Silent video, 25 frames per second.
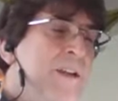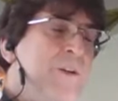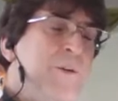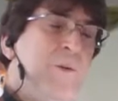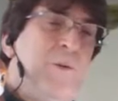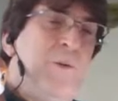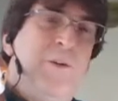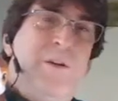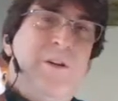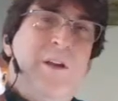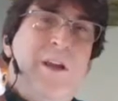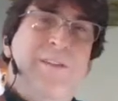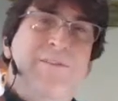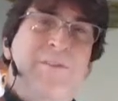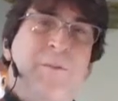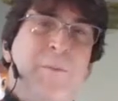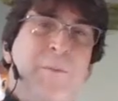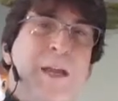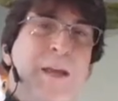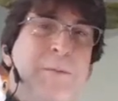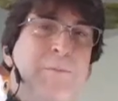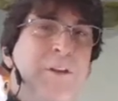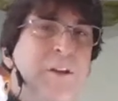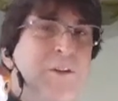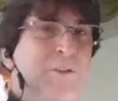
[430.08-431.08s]
a kind. You'll
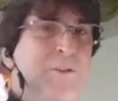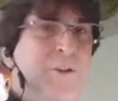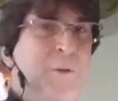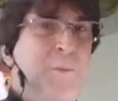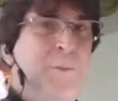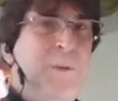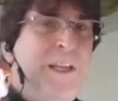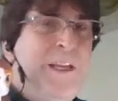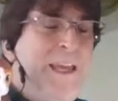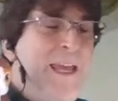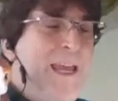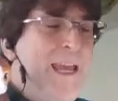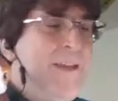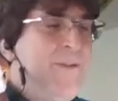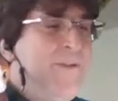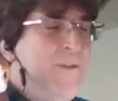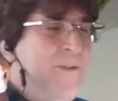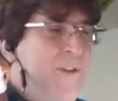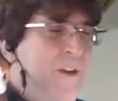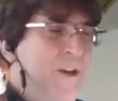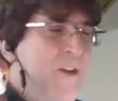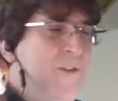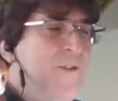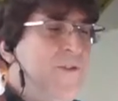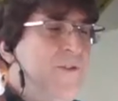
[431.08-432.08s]
never be able to
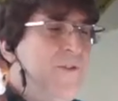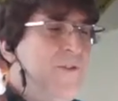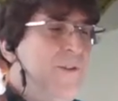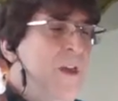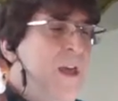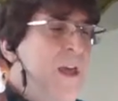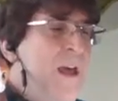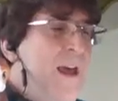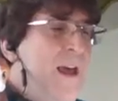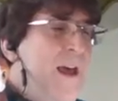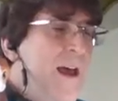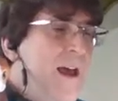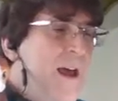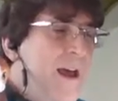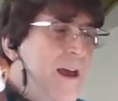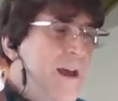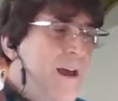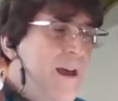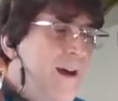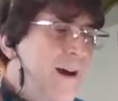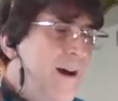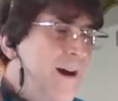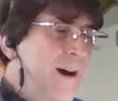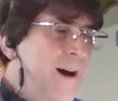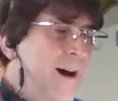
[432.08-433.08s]
duplicate this
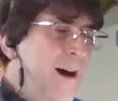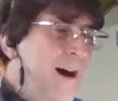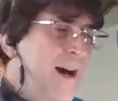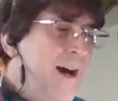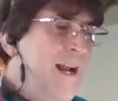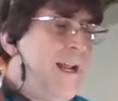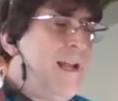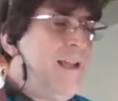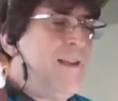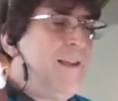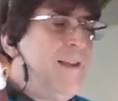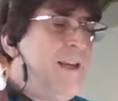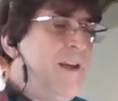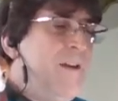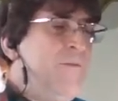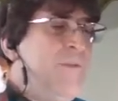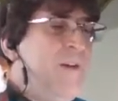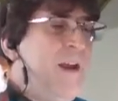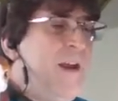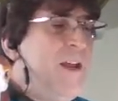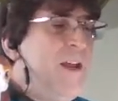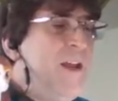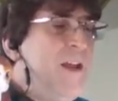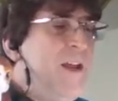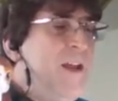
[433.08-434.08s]

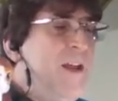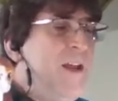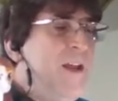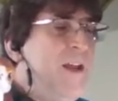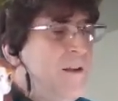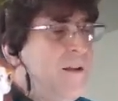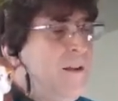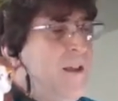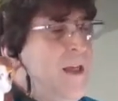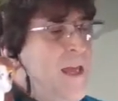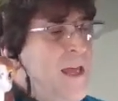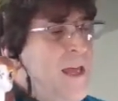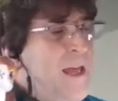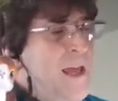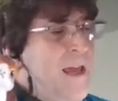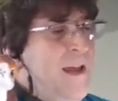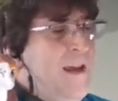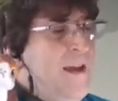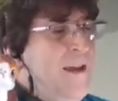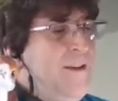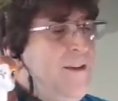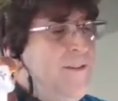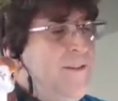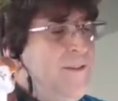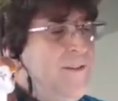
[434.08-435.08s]
highly advanced
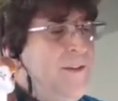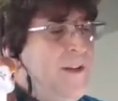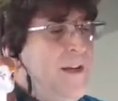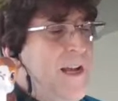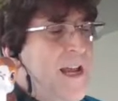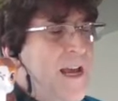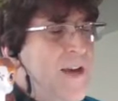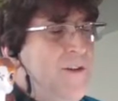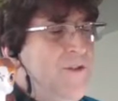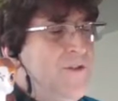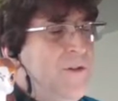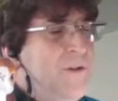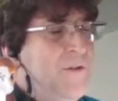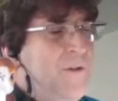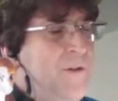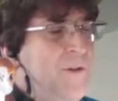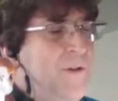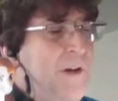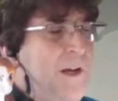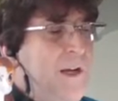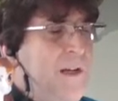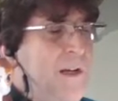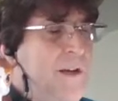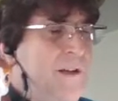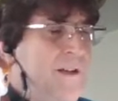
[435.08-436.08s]
model. This is an
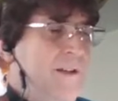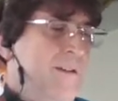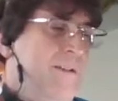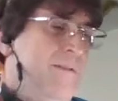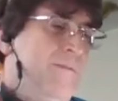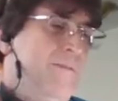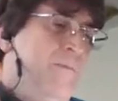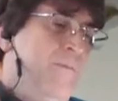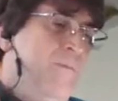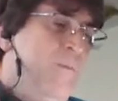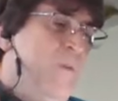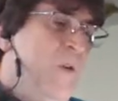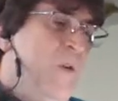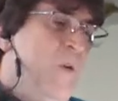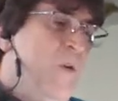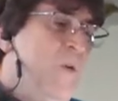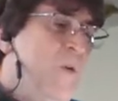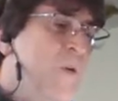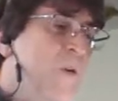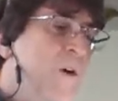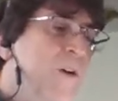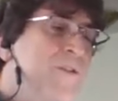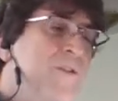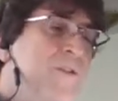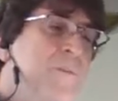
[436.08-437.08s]
asteroid,
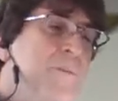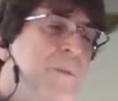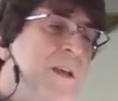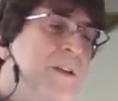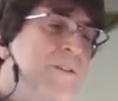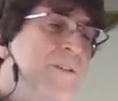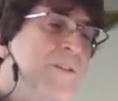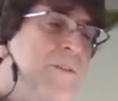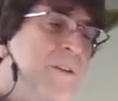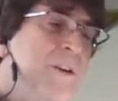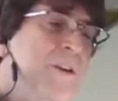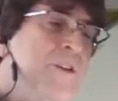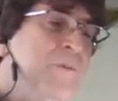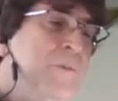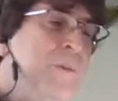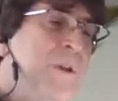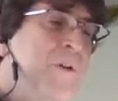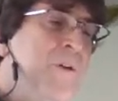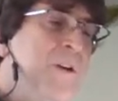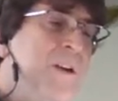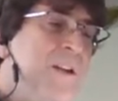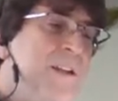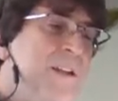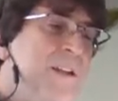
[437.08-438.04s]
or it's a piece of the